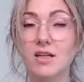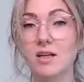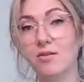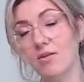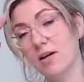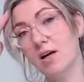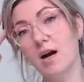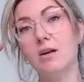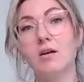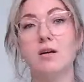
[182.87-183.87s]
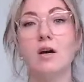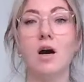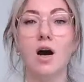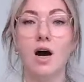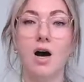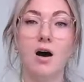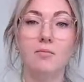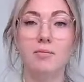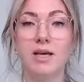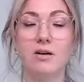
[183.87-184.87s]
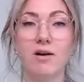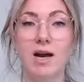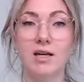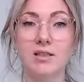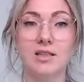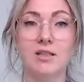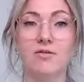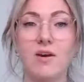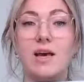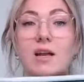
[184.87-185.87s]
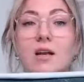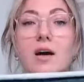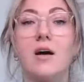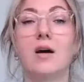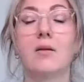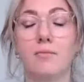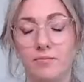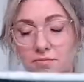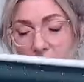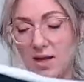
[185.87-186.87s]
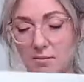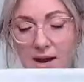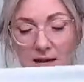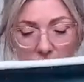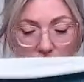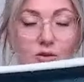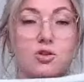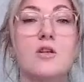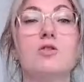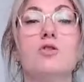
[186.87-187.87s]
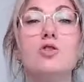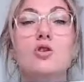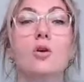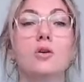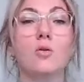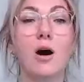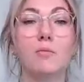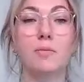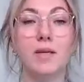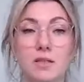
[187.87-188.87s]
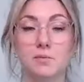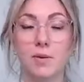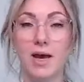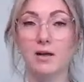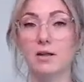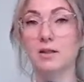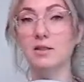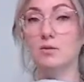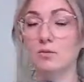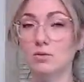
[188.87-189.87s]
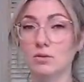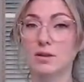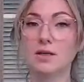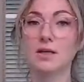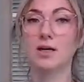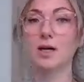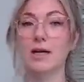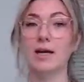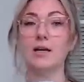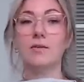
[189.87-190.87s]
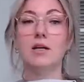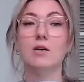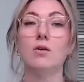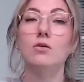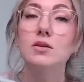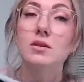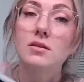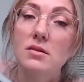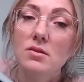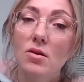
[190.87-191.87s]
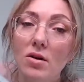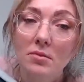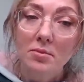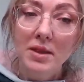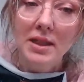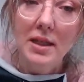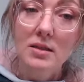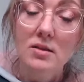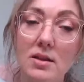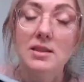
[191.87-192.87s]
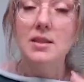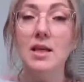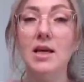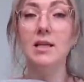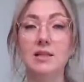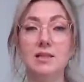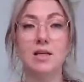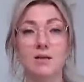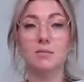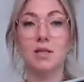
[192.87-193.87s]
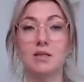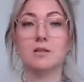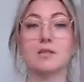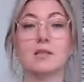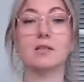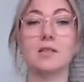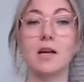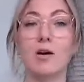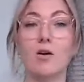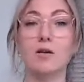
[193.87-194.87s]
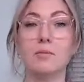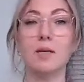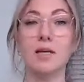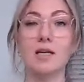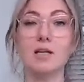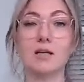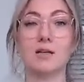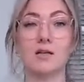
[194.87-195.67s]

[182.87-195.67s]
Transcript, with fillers: in a different color, uh, make a raglan sleeve and um, and it. So just to show you how big this panel is, Ooh, I can't even, it goes, so on me, so this is 80 centimeters. Can you see that on me?